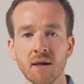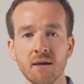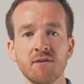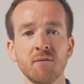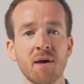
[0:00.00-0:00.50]

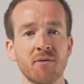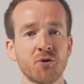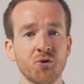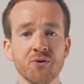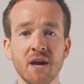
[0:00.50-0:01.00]
Easy
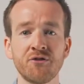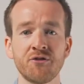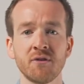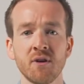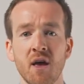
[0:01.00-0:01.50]
method
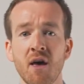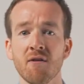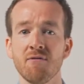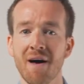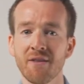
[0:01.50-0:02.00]
creation,
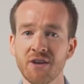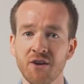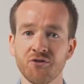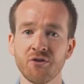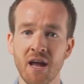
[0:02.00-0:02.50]

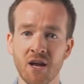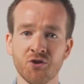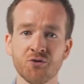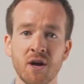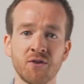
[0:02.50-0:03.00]
validation, and
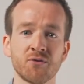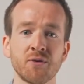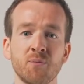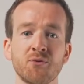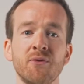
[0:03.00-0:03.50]
transfer
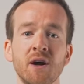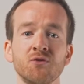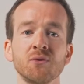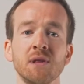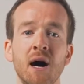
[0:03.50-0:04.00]
that
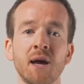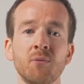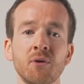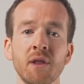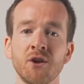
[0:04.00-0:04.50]
provides
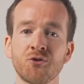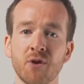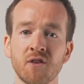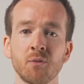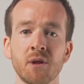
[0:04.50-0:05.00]
reliable and
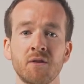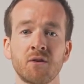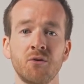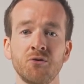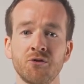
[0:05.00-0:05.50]
traceable
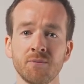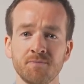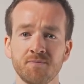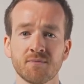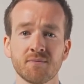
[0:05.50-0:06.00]
execution,
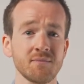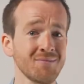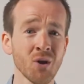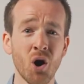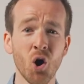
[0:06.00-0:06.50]

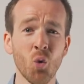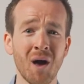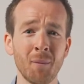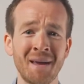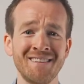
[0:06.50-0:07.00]
all
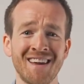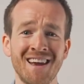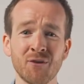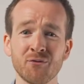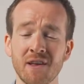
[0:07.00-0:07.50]
while
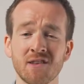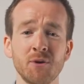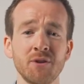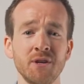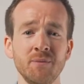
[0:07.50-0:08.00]
maintaining
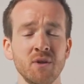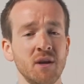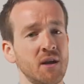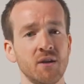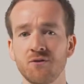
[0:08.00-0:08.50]
flexibility,
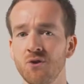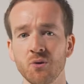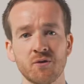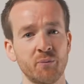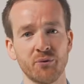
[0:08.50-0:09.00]
is
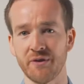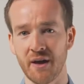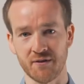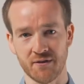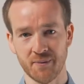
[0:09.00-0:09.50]
no simple
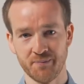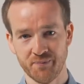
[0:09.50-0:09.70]
task.